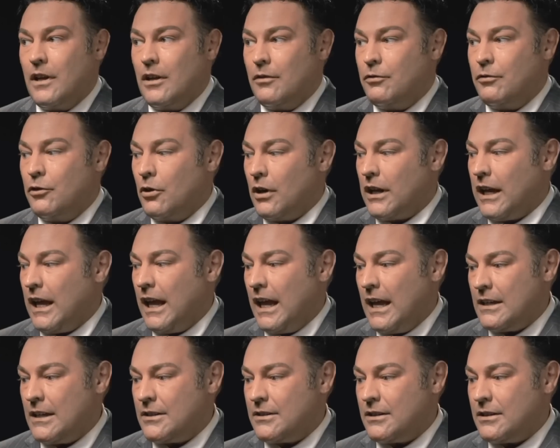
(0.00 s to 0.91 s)
If your
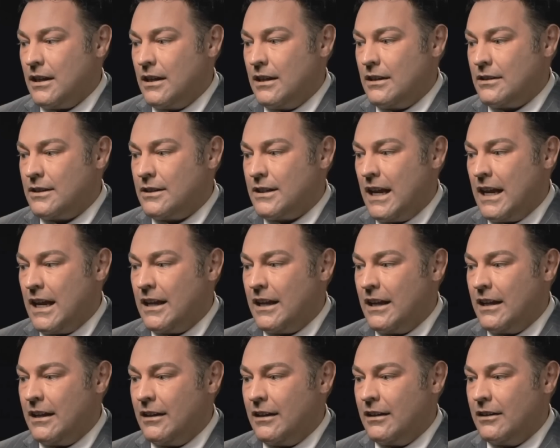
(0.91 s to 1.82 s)
case is
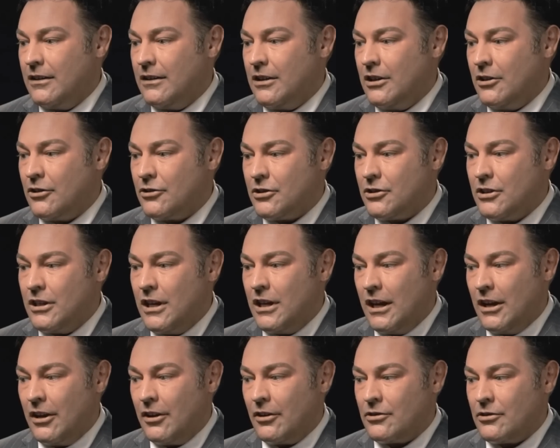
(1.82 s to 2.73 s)
taking years and
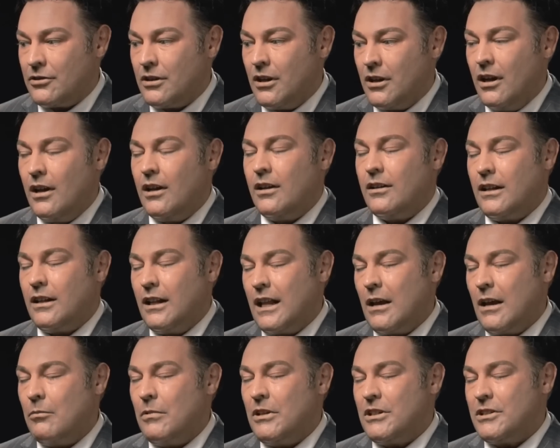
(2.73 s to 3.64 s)
years, then
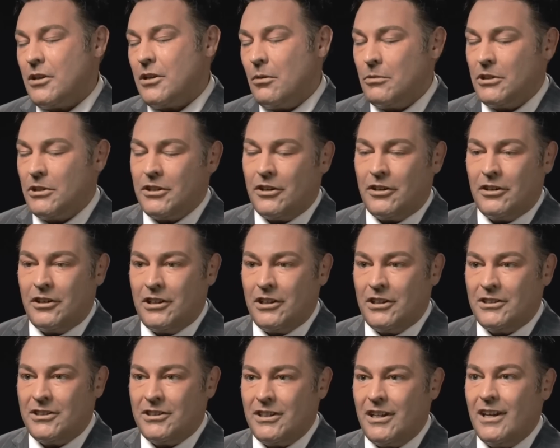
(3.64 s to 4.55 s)
that means some
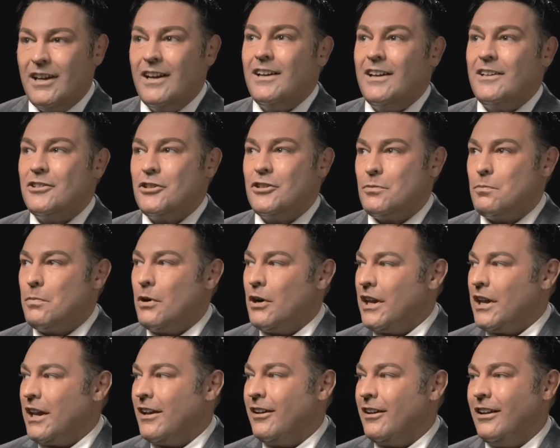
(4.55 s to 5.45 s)
attorneys just
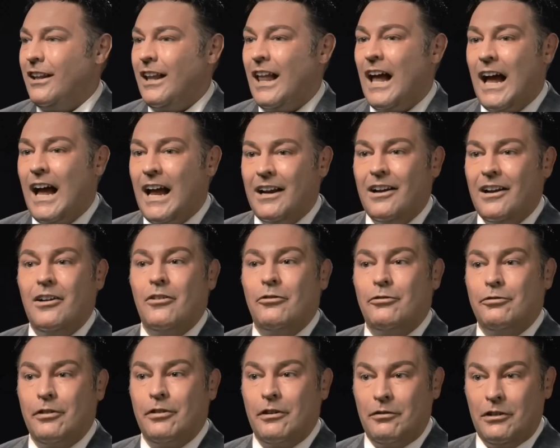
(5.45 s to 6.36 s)
putting in a lot of
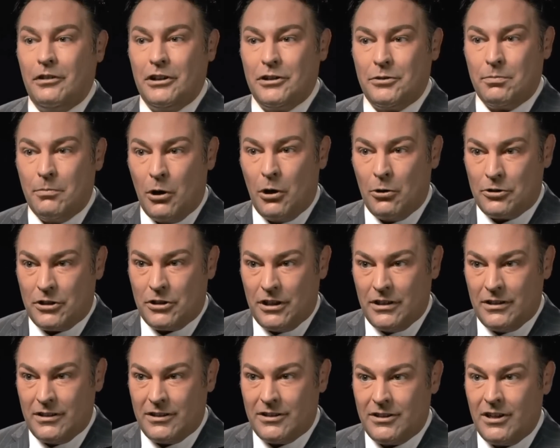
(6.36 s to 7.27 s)
frivolous
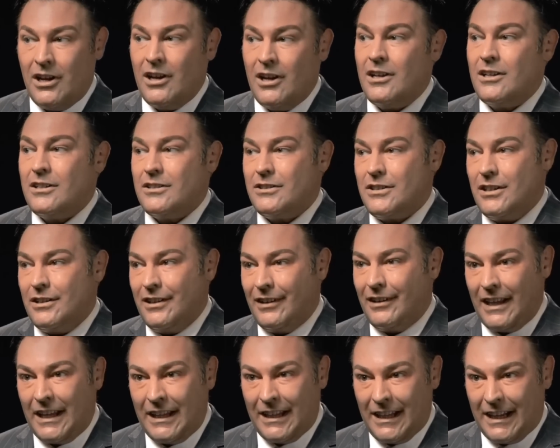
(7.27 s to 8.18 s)
motions to
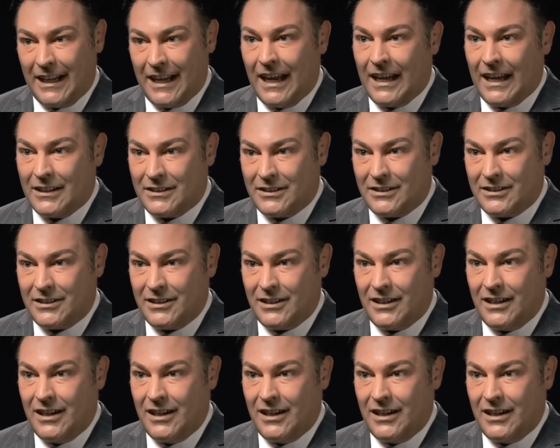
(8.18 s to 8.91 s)
delay the case.